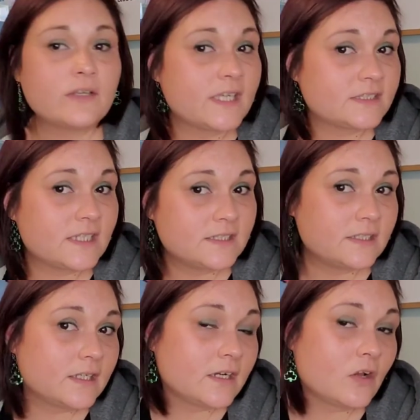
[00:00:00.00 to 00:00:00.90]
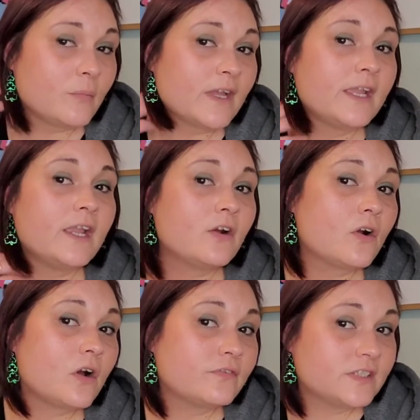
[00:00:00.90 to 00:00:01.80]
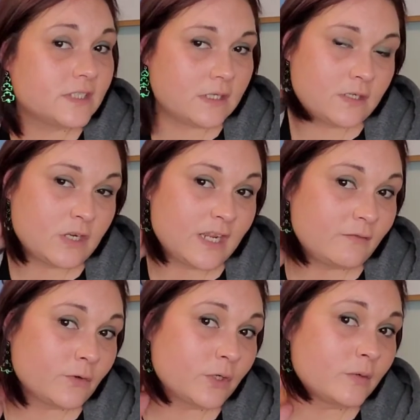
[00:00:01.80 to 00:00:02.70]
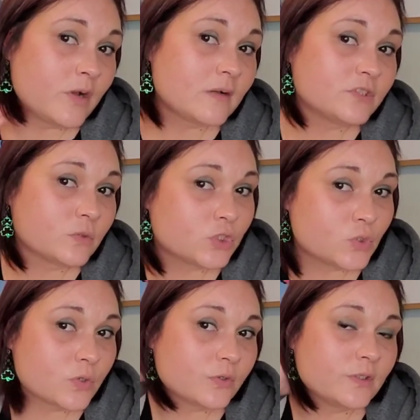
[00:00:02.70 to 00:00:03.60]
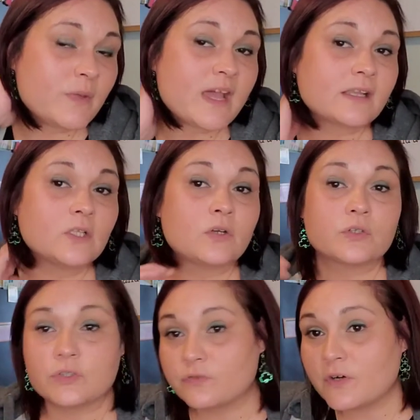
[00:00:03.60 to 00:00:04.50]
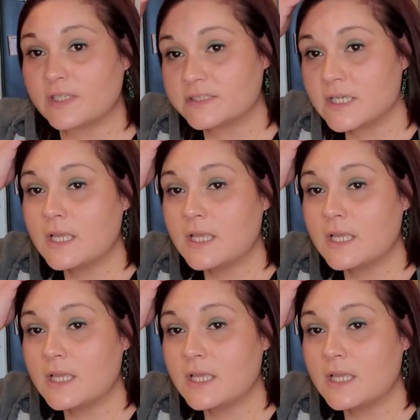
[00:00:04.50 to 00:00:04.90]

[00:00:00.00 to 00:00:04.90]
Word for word: Yes, I did cut all my hair off. It's in an inverted bob, so it's shorter in the back and longer in the front.